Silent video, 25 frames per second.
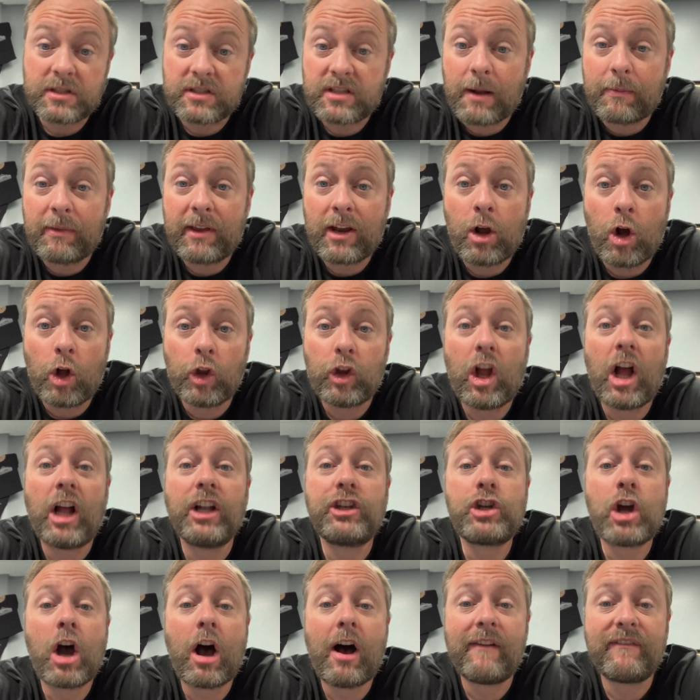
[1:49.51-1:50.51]
It's something called
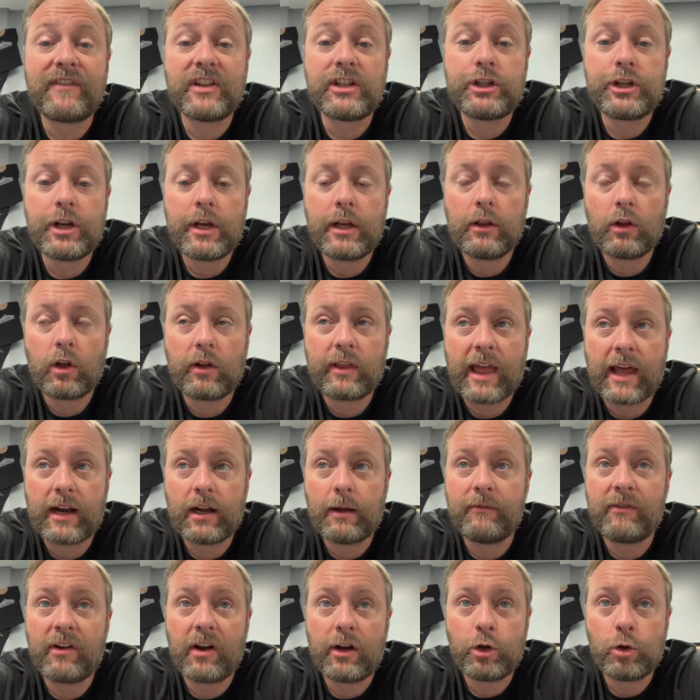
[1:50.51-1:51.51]
autophagy. Look that
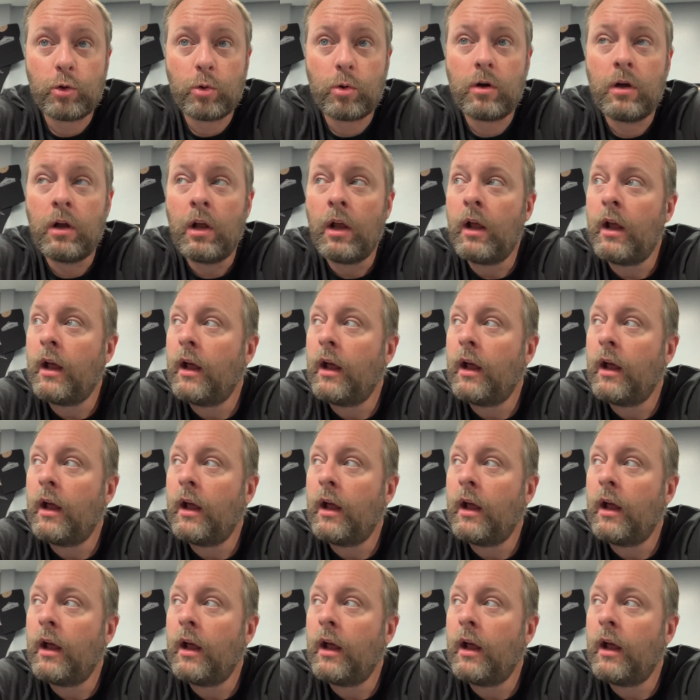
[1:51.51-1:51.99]
up, very cool.